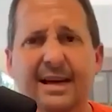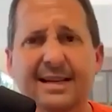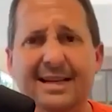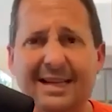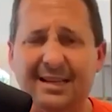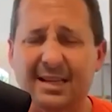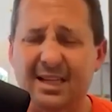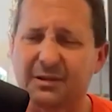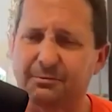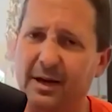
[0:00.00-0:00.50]

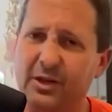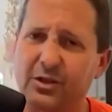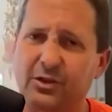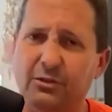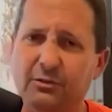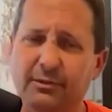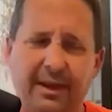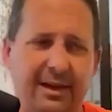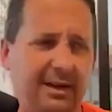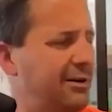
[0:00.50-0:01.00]
that the
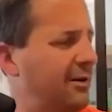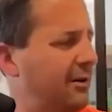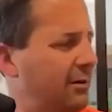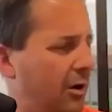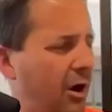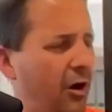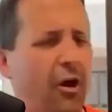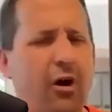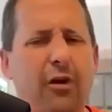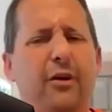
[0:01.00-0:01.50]
special? And they'd go,
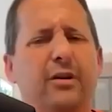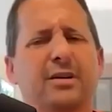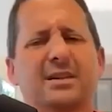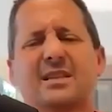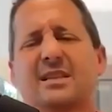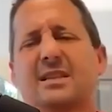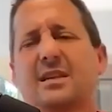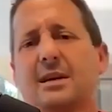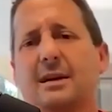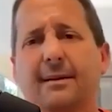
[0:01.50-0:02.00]
oh, no,
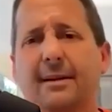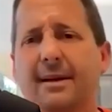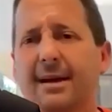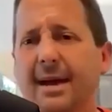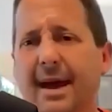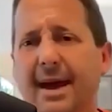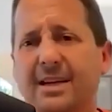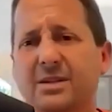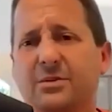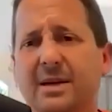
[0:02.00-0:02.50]
this is the
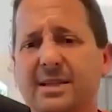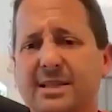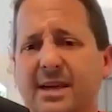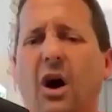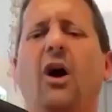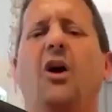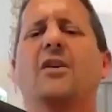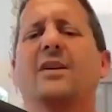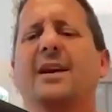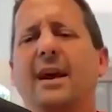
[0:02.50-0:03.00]

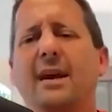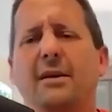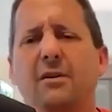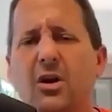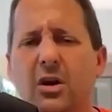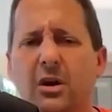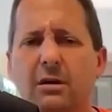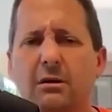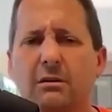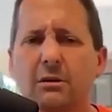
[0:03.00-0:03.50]
XYZ. Oh, okay.
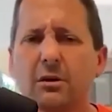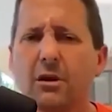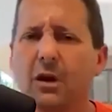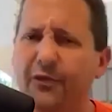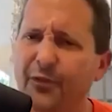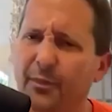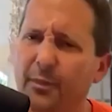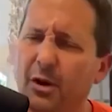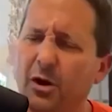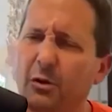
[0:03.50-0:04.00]
You
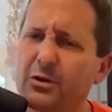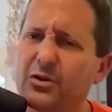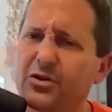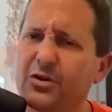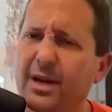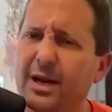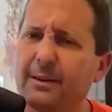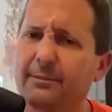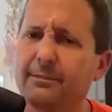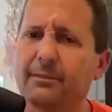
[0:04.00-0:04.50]
look familiar.
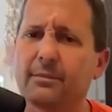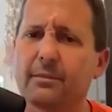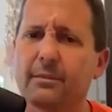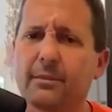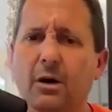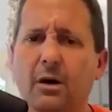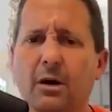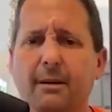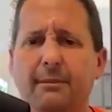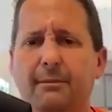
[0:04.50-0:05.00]
What's your name?
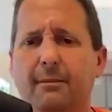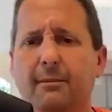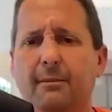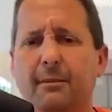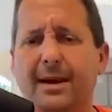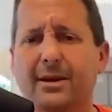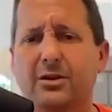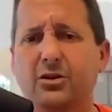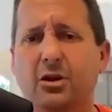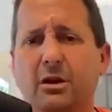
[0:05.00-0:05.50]
Oh, I'm
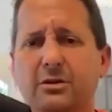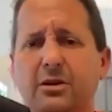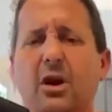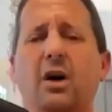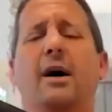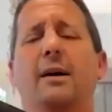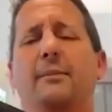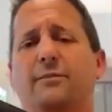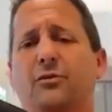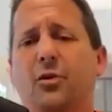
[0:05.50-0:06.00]
Mike Jones.
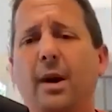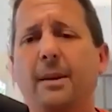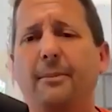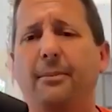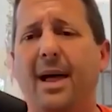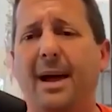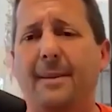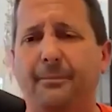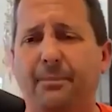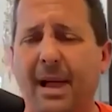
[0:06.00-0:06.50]
Oh, I'm Dwayne
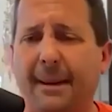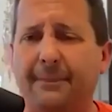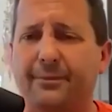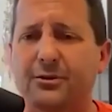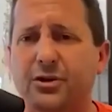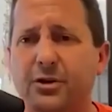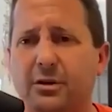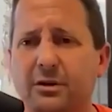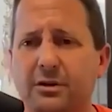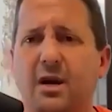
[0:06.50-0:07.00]
Plapp, Plapp
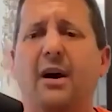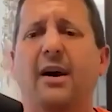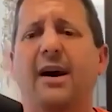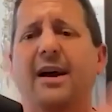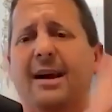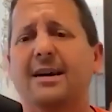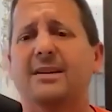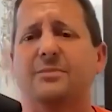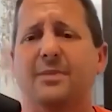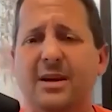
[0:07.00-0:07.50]
Insurance. Oh,
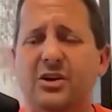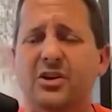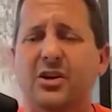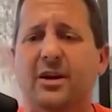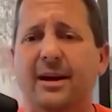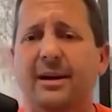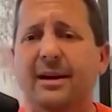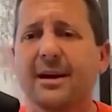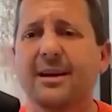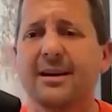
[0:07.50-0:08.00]
hey, nice to meet
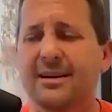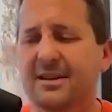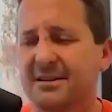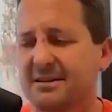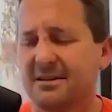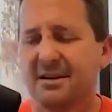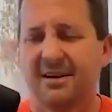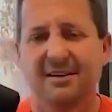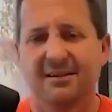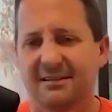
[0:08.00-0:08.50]
you. Like,
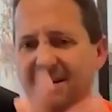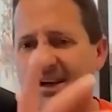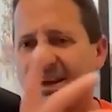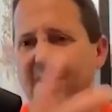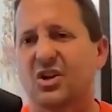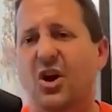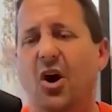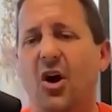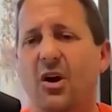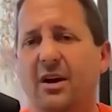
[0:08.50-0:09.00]

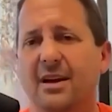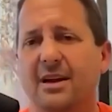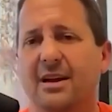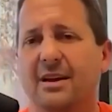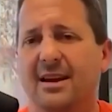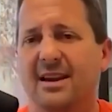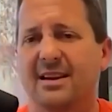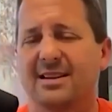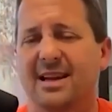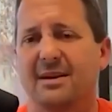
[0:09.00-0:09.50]
get
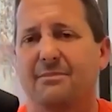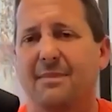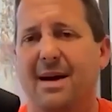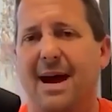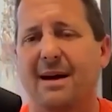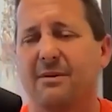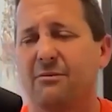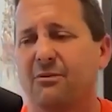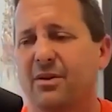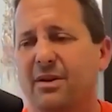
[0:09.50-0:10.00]
talking. He's like,
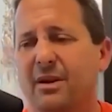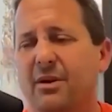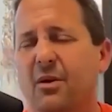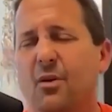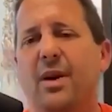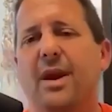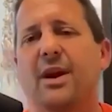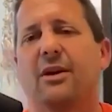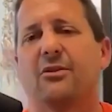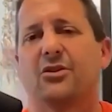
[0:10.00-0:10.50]
Matt, within
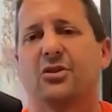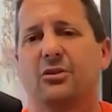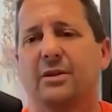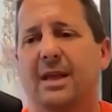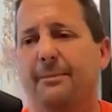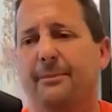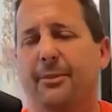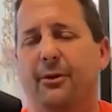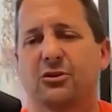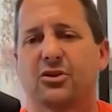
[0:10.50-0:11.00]
a week or two,
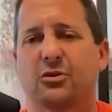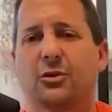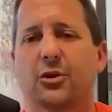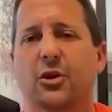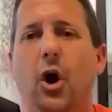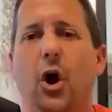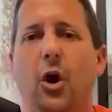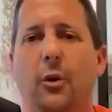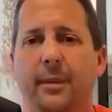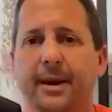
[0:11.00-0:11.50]
that person
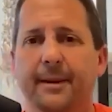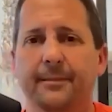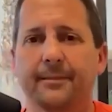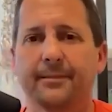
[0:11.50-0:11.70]
would call me.